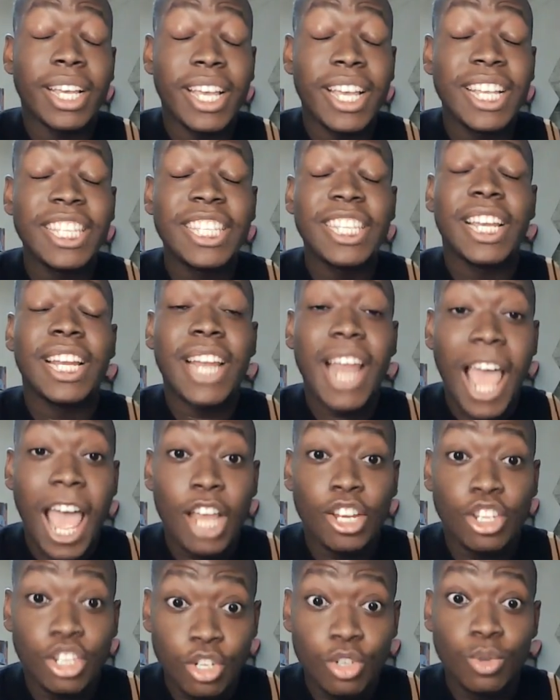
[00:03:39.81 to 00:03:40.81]

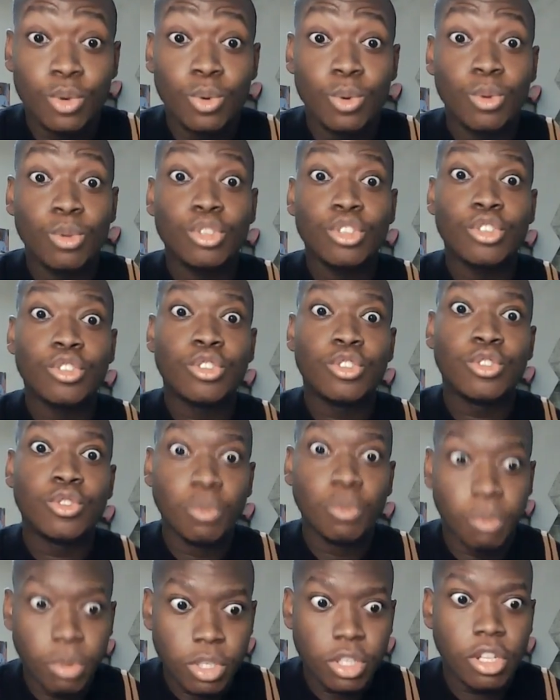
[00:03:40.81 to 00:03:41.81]
international
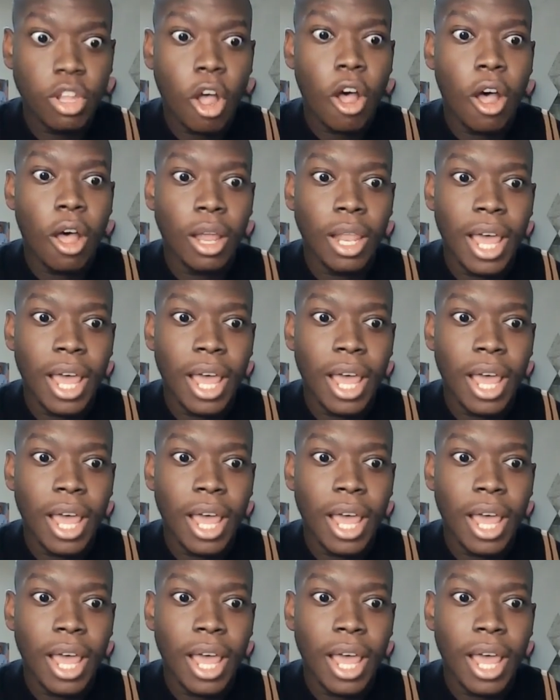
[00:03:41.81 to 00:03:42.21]
superstar.